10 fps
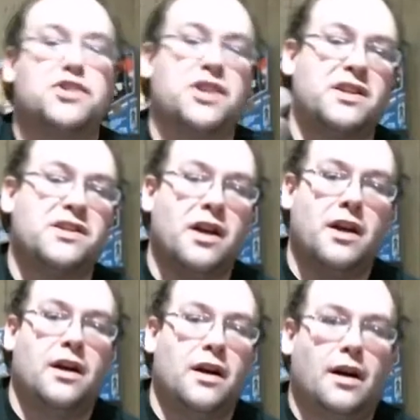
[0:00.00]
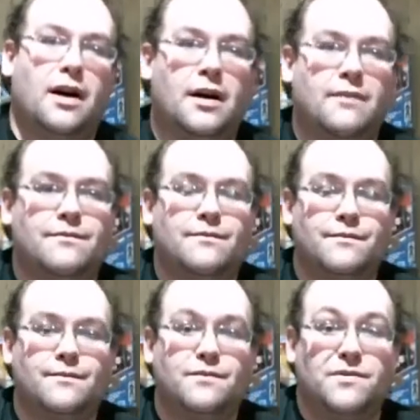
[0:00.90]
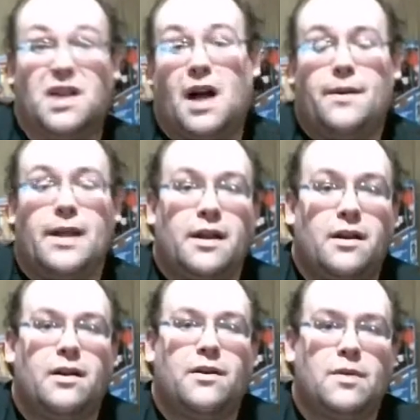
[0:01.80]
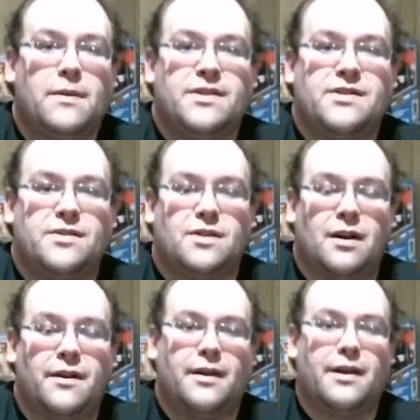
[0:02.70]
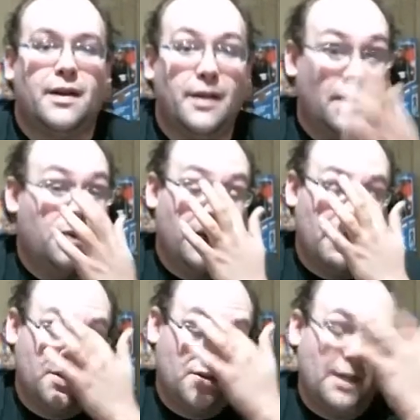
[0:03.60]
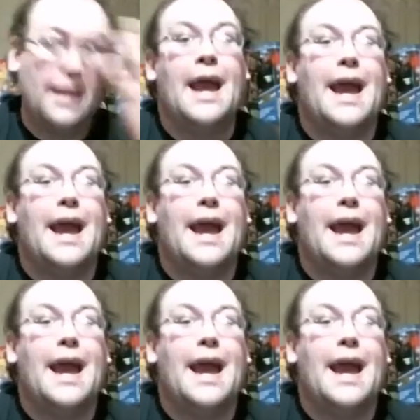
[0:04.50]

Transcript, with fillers: She's um, dominated on the women's on the uh, independent circuit,